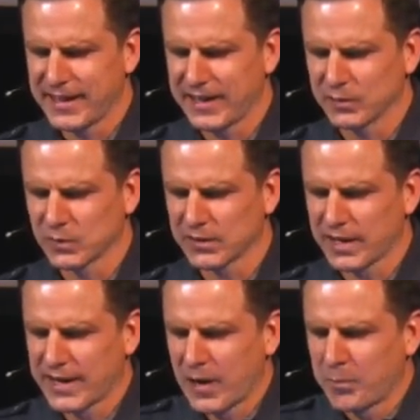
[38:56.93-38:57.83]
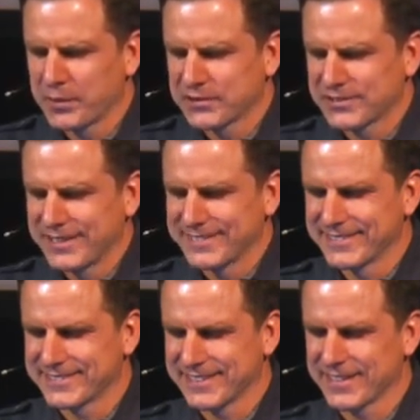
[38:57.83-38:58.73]
And Lord God, help us to
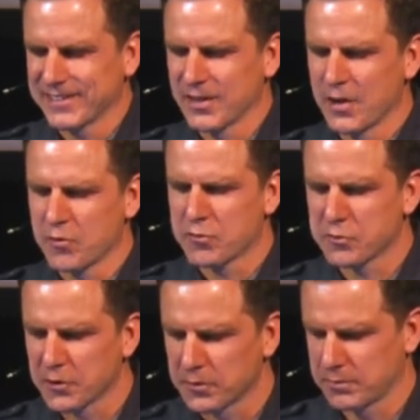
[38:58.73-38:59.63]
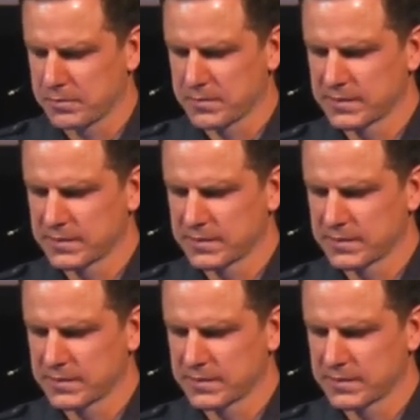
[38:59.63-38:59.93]
stand firm